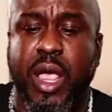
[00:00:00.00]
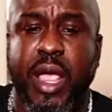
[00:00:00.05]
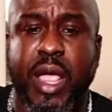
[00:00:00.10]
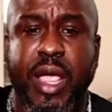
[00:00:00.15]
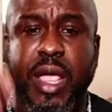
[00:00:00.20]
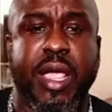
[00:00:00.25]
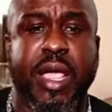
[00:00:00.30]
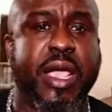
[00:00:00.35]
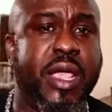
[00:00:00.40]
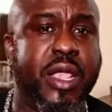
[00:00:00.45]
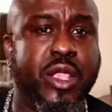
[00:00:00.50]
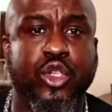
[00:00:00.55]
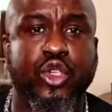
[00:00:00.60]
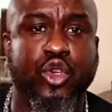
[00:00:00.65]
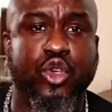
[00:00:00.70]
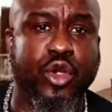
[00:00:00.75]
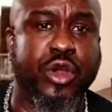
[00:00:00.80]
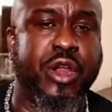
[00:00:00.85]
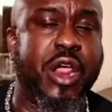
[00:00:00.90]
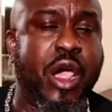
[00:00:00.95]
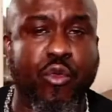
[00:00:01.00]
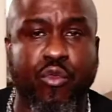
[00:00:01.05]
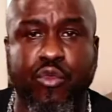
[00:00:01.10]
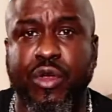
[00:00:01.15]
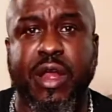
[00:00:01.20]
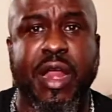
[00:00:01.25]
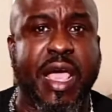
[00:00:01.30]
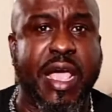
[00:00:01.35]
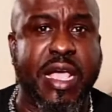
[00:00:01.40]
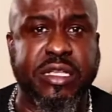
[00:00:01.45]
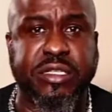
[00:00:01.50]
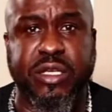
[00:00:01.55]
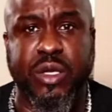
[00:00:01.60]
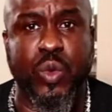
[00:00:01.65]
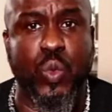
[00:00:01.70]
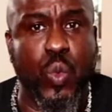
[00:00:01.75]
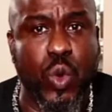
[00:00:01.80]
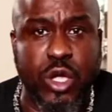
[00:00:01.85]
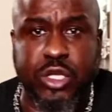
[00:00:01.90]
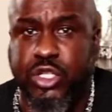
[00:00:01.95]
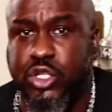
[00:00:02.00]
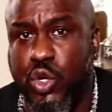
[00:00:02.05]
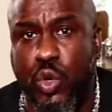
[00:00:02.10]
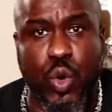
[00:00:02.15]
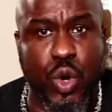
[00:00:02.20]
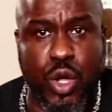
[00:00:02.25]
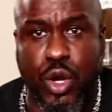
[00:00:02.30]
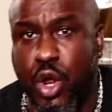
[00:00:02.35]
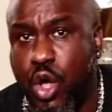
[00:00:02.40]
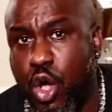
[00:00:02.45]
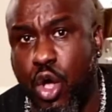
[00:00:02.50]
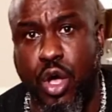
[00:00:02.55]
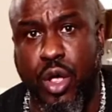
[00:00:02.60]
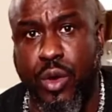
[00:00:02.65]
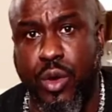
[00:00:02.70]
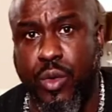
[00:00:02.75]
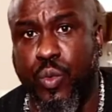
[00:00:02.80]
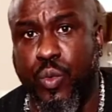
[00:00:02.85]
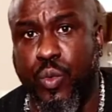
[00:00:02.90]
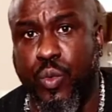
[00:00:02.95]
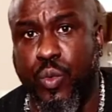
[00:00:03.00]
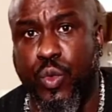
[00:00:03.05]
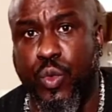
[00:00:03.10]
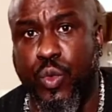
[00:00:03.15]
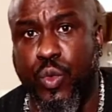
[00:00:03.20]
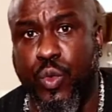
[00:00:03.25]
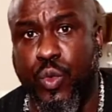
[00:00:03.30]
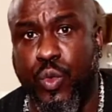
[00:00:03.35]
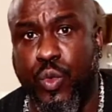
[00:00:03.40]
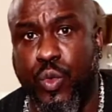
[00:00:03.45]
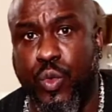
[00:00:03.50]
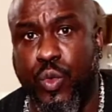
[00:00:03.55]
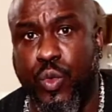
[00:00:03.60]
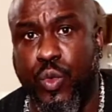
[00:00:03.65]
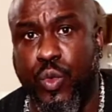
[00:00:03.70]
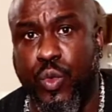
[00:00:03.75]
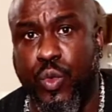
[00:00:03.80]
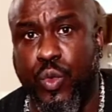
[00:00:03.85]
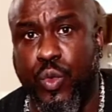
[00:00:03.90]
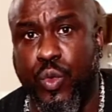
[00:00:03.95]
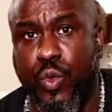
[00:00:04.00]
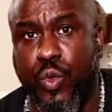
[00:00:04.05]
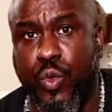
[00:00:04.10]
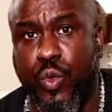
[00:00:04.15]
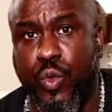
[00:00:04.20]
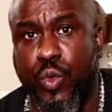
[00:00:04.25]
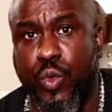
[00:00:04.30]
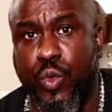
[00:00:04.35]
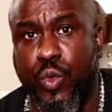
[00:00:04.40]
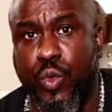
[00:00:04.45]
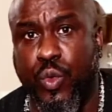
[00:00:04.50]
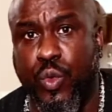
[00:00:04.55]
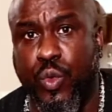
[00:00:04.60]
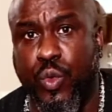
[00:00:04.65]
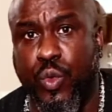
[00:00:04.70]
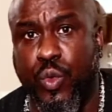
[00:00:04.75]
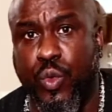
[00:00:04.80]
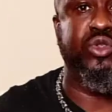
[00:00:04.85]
and you're not realizing what's going on with you, these are principles.